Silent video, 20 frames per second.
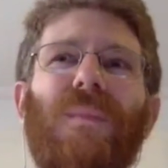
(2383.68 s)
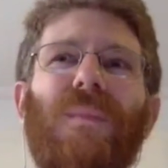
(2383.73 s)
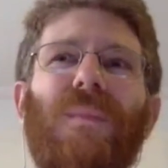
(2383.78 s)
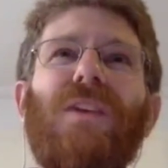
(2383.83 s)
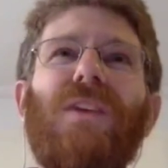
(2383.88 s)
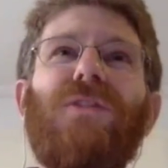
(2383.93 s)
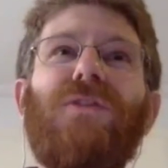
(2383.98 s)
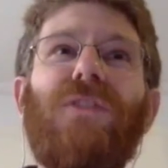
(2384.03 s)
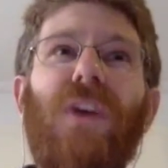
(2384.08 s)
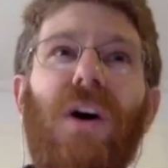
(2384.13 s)

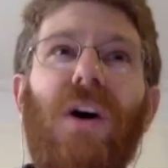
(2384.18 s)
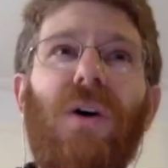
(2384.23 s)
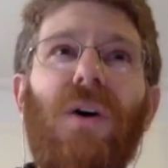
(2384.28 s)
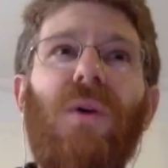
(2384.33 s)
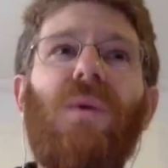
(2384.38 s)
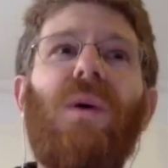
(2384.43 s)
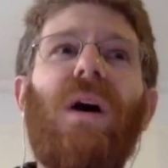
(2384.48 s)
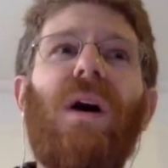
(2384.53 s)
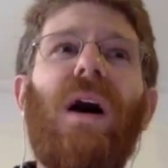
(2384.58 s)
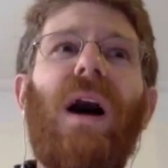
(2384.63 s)

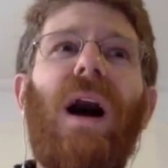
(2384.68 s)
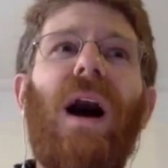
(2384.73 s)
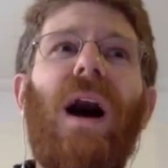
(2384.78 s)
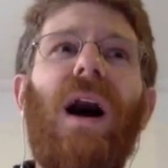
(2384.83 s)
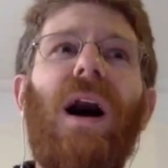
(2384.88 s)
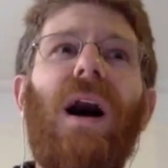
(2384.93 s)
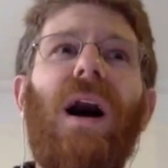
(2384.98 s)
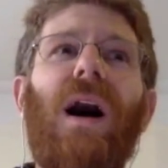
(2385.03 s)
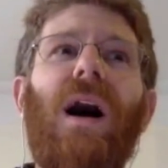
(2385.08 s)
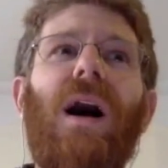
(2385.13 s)
So
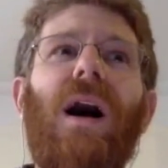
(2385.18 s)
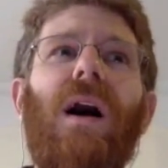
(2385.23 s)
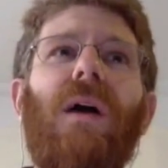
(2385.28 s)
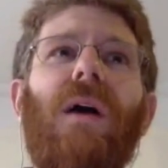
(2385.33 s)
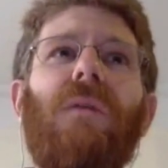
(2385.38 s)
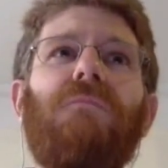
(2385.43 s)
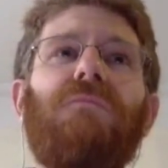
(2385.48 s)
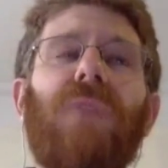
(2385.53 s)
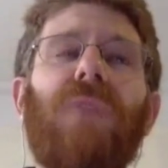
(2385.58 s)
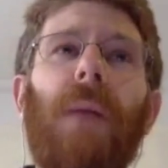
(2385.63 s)
a
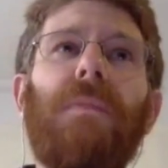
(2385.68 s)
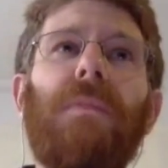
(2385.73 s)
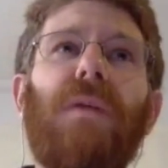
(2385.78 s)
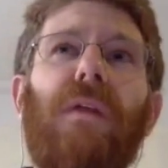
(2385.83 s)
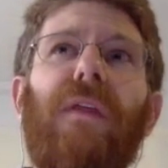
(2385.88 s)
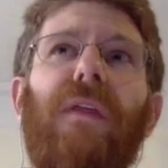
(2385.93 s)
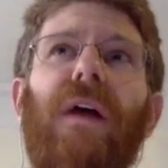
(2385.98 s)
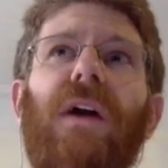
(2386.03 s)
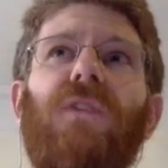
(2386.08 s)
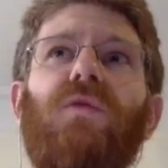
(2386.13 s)
couple of
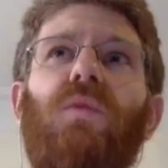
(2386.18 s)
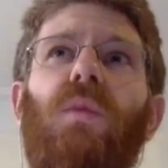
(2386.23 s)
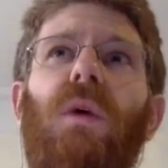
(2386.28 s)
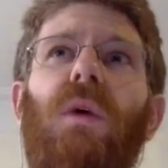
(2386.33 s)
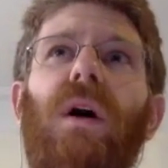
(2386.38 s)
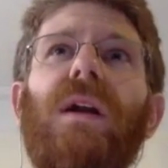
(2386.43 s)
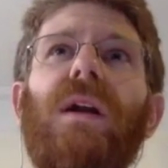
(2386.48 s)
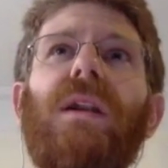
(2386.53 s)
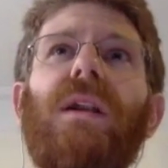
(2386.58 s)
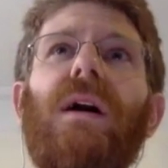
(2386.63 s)
things.
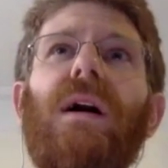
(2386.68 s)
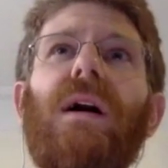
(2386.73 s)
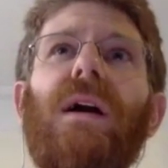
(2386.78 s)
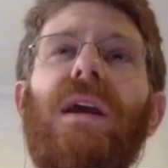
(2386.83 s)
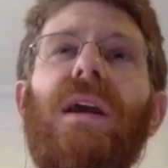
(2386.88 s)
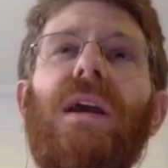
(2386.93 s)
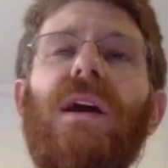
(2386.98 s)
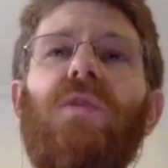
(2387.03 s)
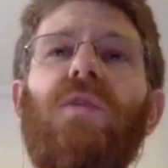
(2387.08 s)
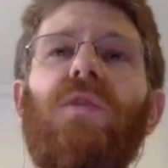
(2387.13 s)
One,
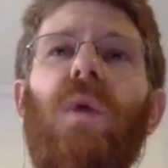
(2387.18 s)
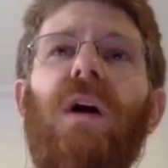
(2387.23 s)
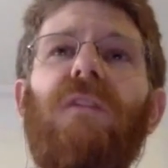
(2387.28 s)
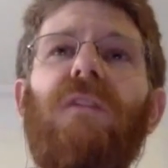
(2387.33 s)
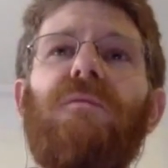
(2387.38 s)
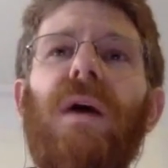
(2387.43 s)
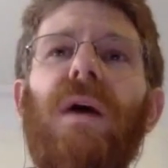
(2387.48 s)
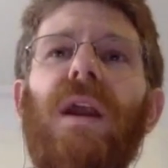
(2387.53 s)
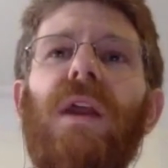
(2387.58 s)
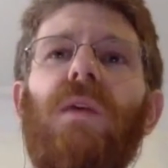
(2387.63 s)
he and his wife,
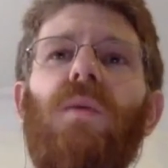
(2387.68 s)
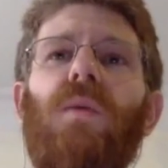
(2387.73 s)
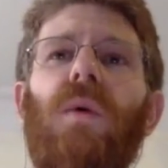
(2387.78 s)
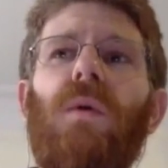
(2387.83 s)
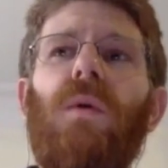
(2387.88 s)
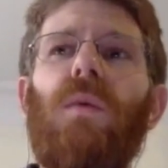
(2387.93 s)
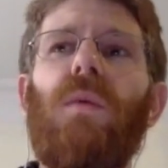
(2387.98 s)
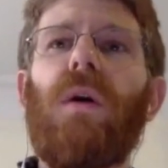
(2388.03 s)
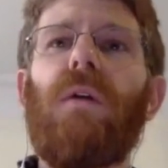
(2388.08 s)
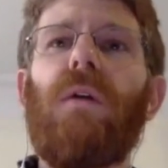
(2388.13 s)
Betty,
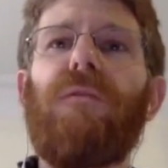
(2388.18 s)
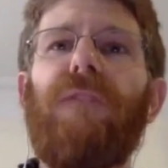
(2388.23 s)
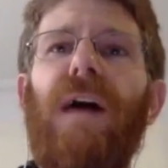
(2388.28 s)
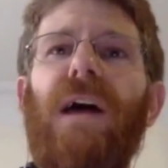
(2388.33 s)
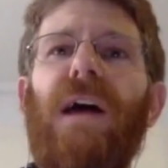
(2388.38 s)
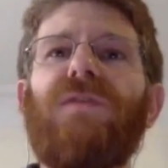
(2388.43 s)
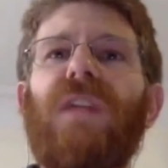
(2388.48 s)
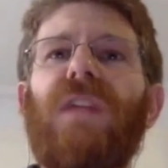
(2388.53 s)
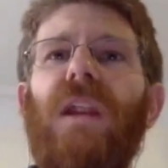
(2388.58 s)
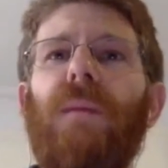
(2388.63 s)
were
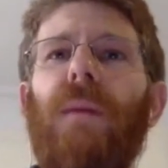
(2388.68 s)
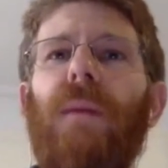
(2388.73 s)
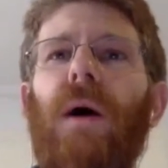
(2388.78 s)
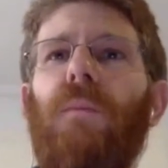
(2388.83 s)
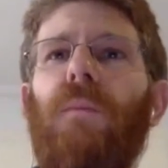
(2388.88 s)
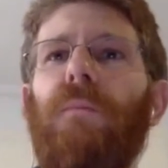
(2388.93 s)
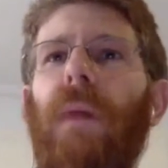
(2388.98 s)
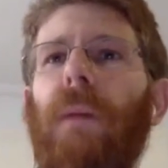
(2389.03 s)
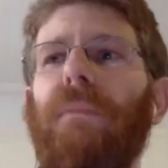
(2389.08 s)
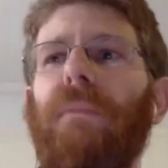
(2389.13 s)
fascinated
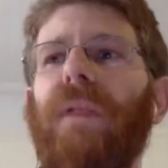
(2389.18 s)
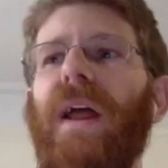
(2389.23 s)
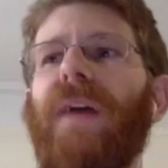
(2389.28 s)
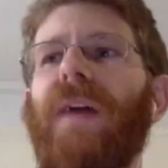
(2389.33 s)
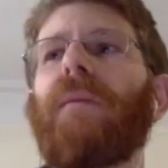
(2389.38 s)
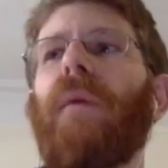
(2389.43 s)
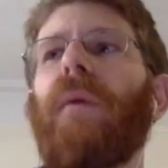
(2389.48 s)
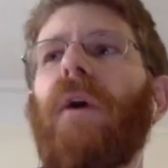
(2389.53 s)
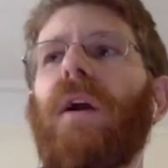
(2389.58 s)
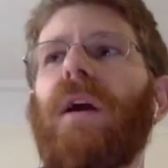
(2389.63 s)
by playing
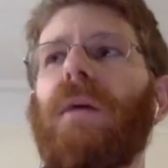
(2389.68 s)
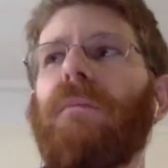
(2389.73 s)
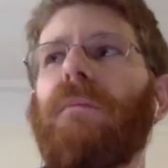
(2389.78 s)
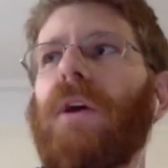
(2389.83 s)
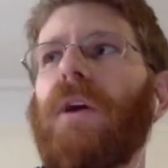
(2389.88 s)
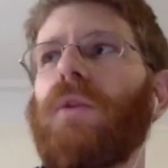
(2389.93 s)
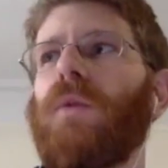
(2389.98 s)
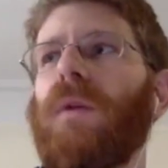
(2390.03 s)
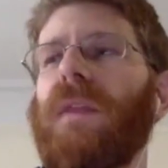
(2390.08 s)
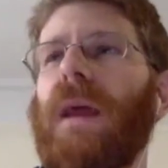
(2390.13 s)
the market and
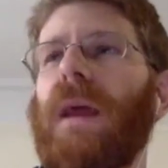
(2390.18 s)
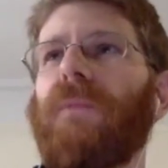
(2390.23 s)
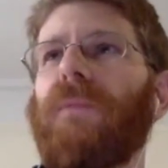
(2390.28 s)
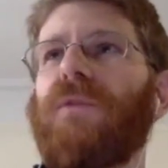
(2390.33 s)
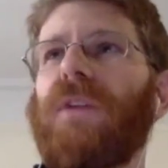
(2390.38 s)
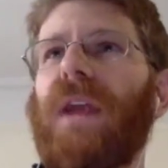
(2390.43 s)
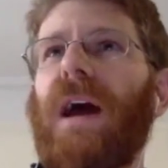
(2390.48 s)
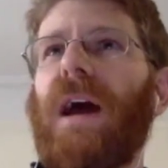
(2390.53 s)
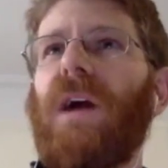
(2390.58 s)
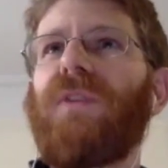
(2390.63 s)
by doing the ups
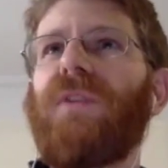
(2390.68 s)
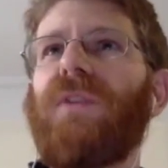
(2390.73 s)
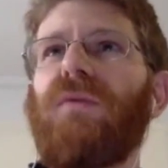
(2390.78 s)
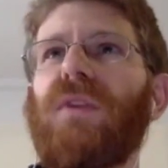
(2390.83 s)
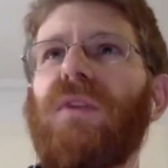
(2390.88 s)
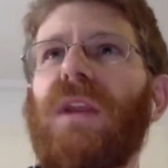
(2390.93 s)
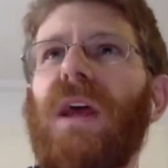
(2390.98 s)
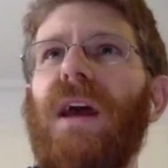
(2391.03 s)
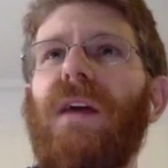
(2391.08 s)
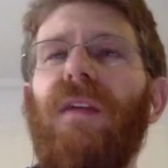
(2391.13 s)
and downs every
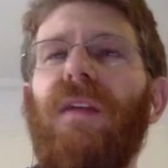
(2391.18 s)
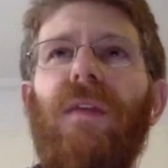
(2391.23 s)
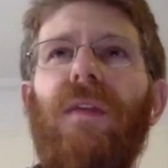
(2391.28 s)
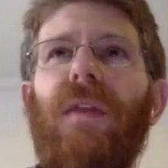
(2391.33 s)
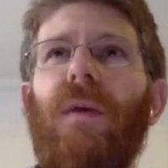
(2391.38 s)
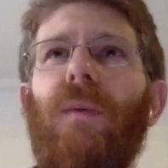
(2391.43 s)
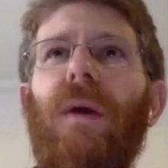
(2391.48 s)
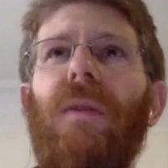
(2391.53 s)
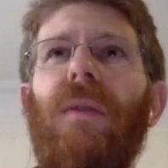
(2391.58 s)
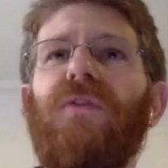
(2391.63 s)
day.
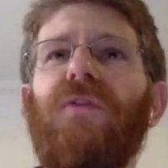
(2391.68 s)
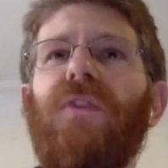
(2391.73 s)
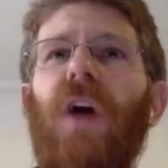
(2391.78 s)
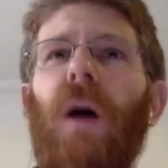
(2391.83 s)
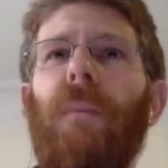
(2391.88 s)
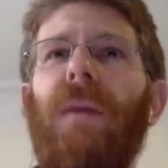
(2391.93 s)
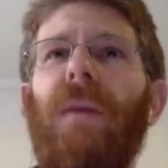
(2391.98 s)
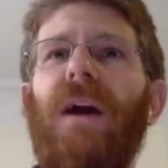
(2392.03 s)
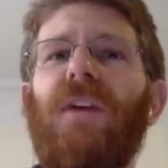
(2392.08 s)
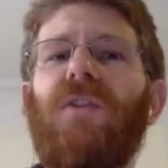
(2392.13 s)
They read the
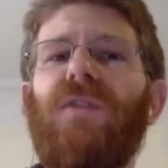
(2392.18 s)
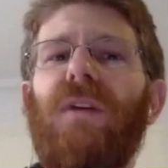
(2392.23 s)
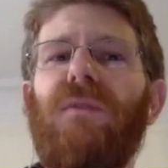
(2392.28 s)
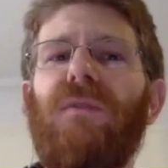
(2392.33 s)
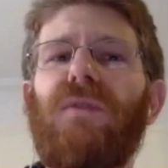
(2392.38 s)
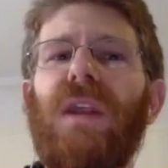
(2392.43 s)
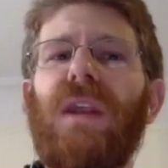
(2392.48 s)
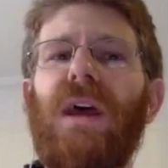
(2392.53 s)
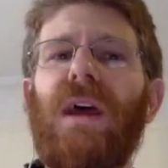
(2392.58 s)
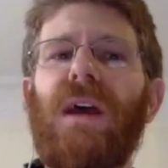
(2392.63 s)
stock pages
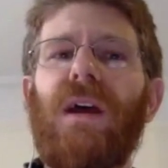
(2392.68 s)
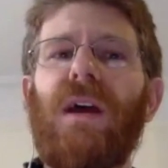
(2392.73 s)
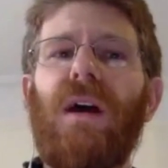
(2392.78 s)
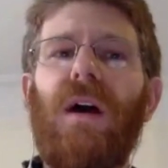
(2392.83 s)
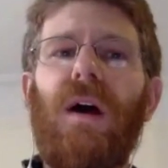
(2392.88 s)
every day.